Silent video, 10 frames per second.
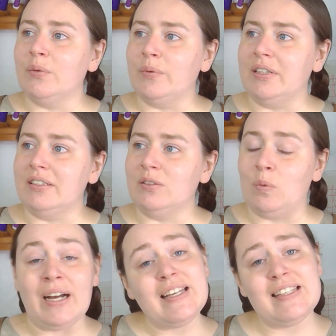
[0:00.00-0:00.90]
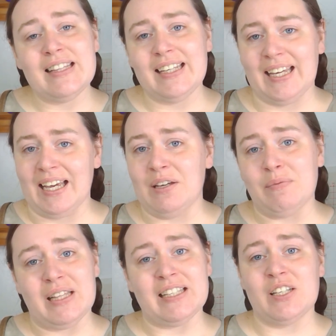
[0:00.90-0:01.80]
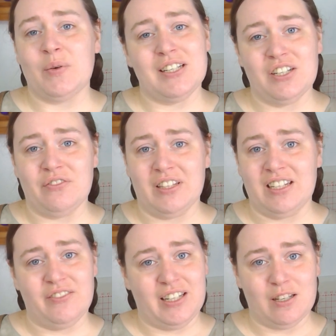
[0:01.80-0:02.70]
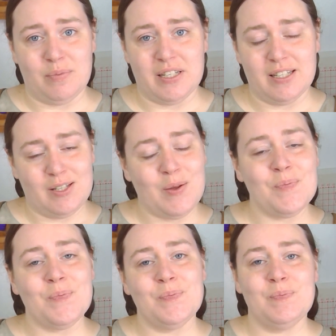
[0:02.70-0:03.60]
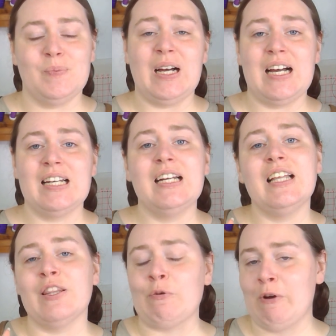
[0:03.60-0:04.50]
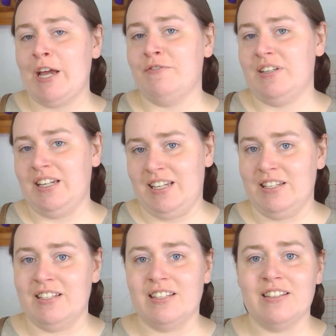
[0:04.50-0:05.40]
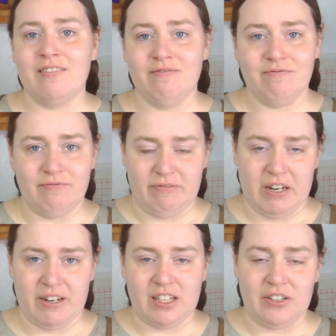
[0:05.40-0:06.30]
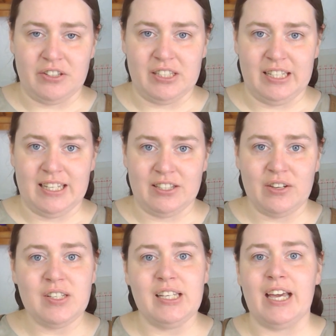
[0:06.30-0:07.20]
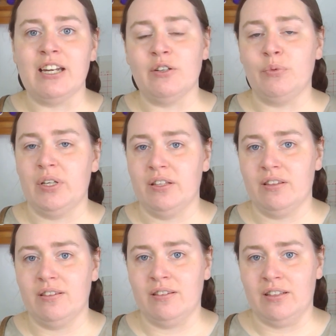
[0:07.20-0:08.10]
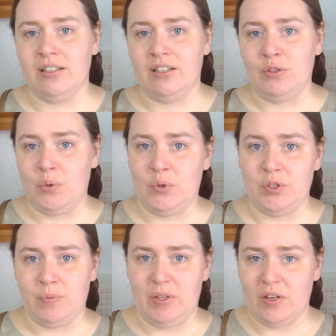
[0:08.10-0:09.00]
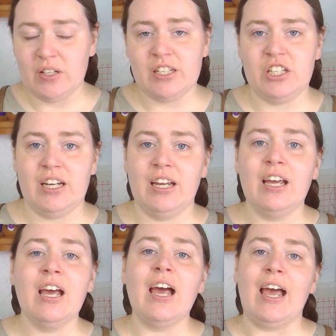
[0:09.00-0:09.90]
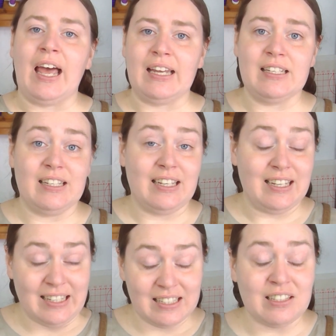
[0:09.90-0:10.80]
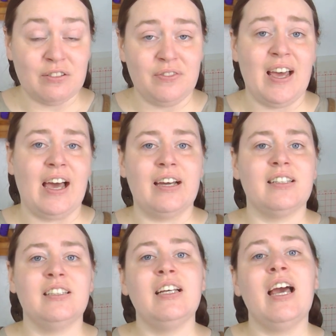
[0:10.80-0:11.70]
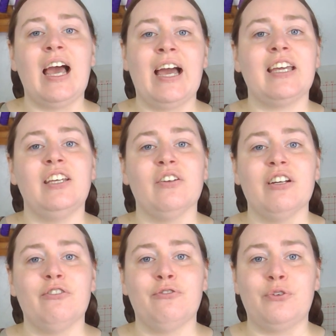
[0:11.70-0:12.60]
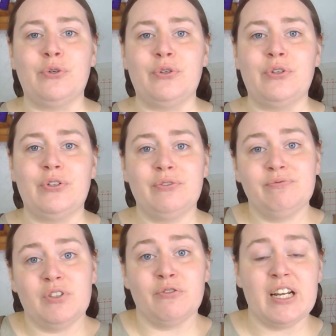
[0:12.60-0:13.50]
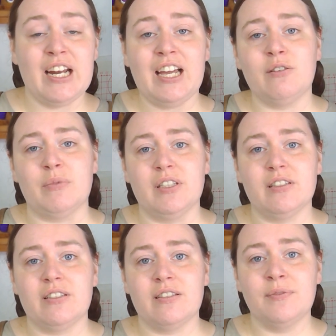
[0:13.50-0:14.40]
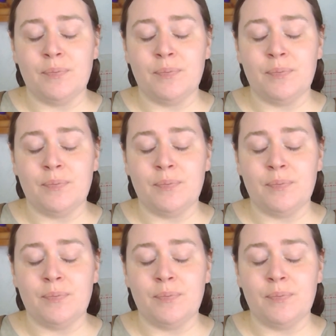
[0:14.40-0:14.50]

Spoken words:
Well, why it's in the game, that's a question for the developers. But the raven is very closely associated with the Norse mythology and is in fact accurate for the reenactments.